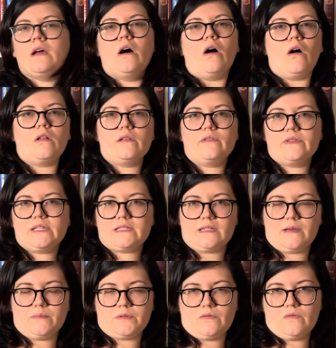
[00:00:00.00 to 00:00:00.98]
all of these
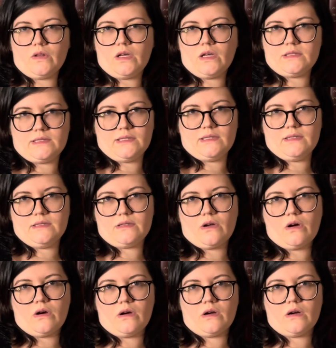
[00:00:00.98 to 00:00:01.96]
types of losses
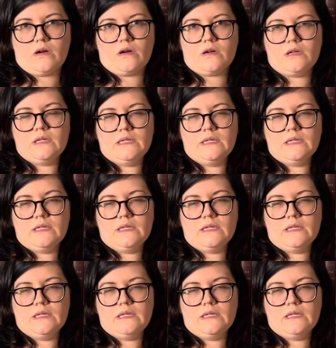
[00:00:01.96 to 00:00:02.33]
are